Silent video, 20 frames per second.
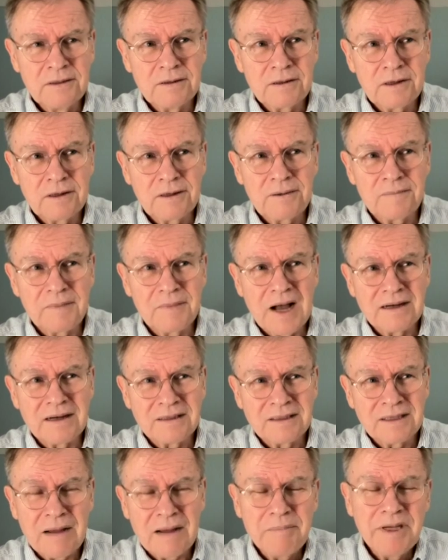
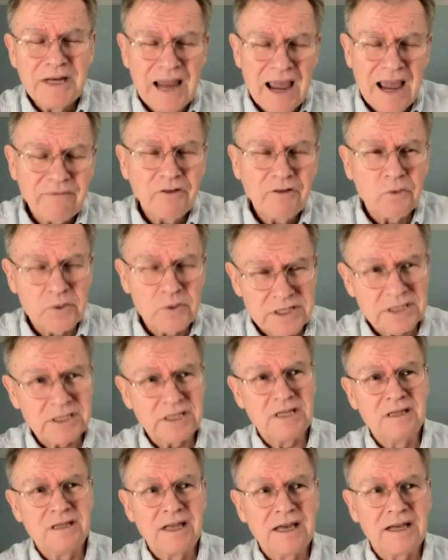I mean, haven't we
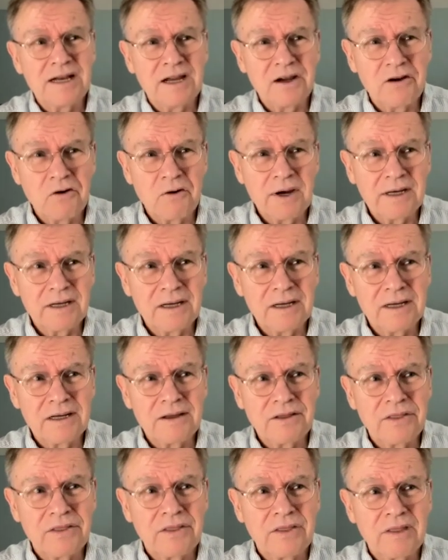seen that at great
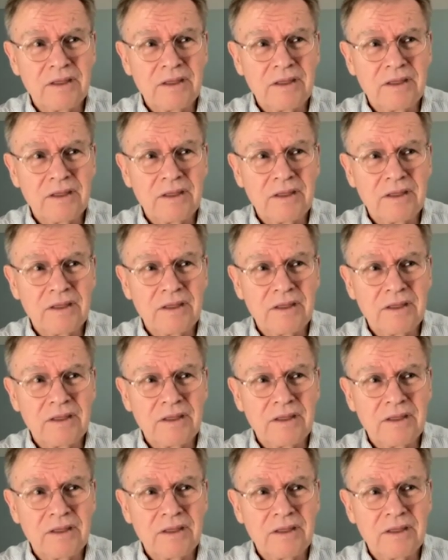length